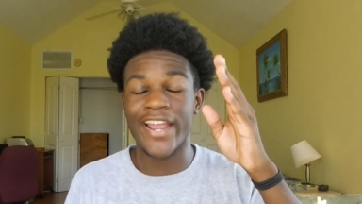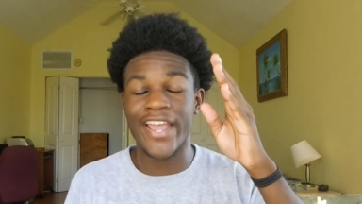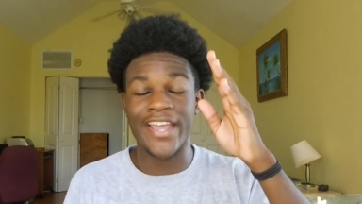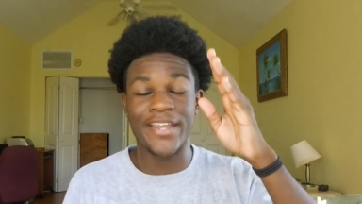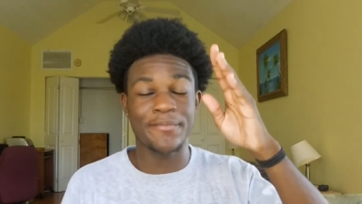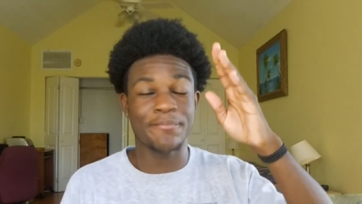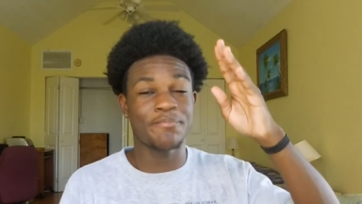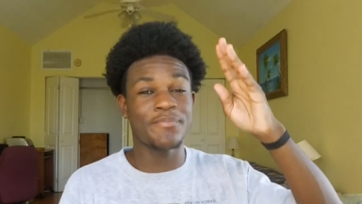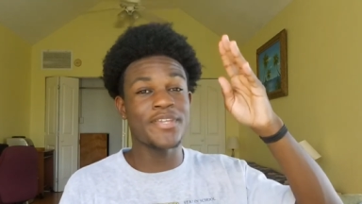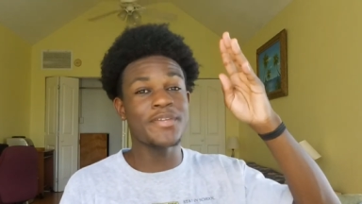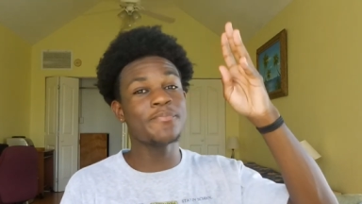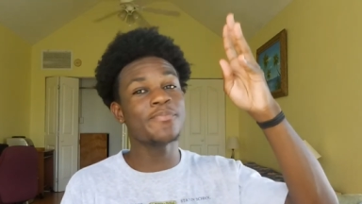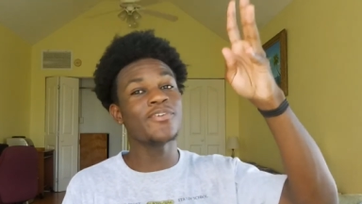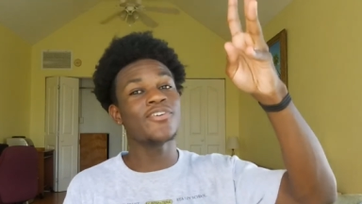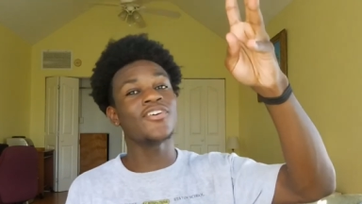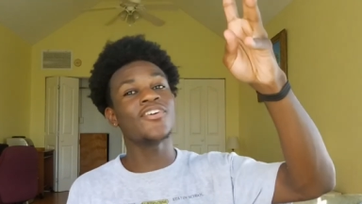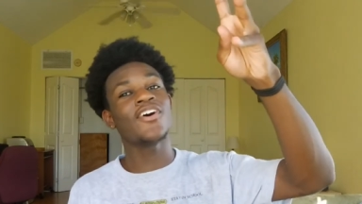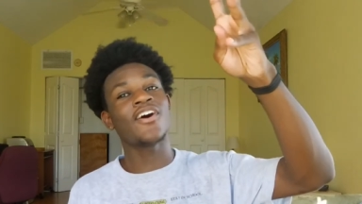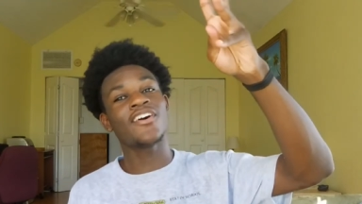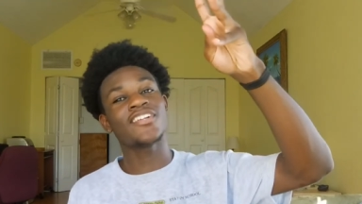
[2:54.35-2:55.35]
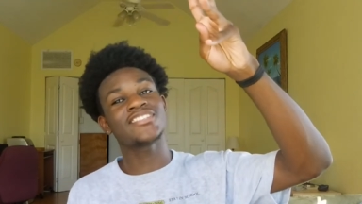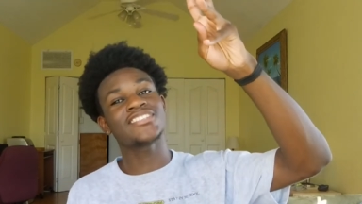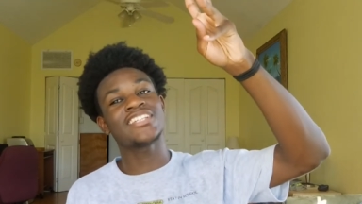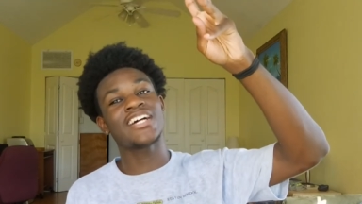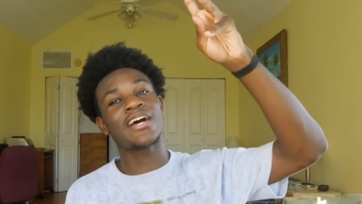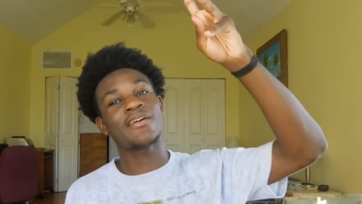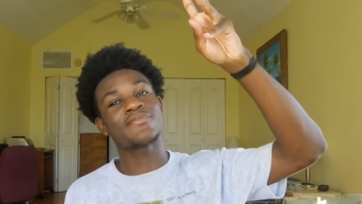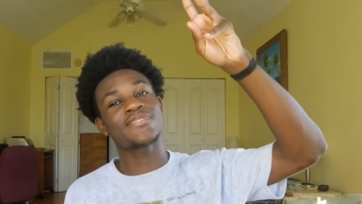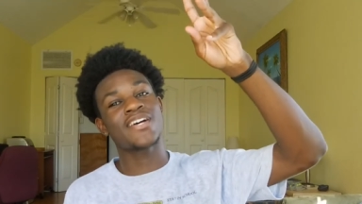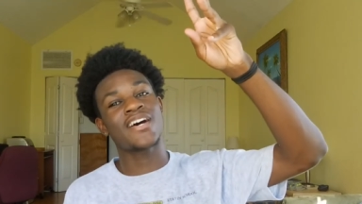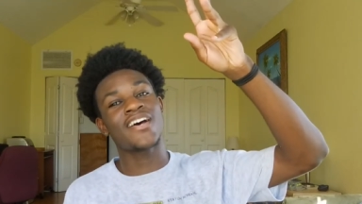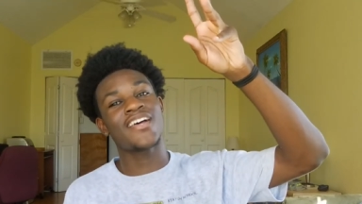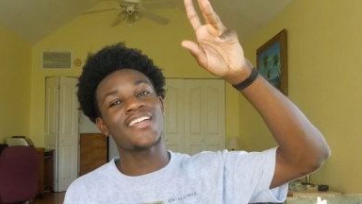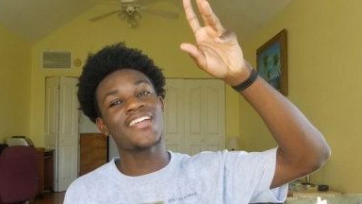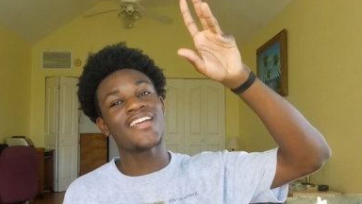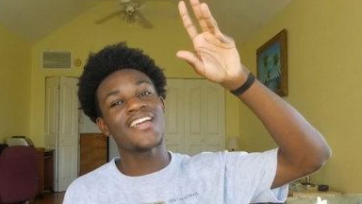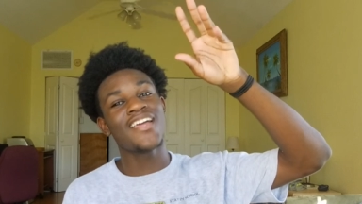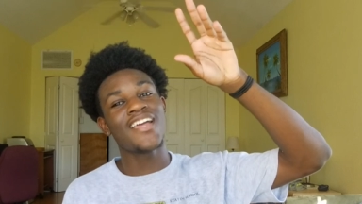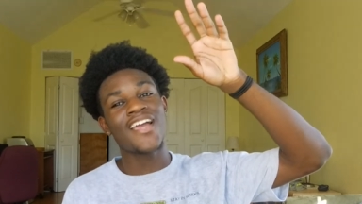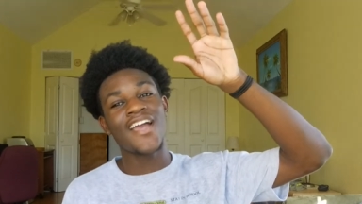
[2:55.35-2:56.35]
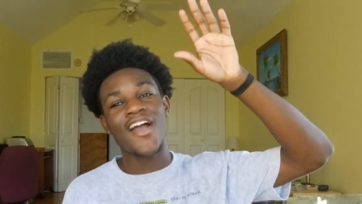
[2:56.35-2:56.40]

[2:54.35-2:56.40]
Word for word: And people on Snapchat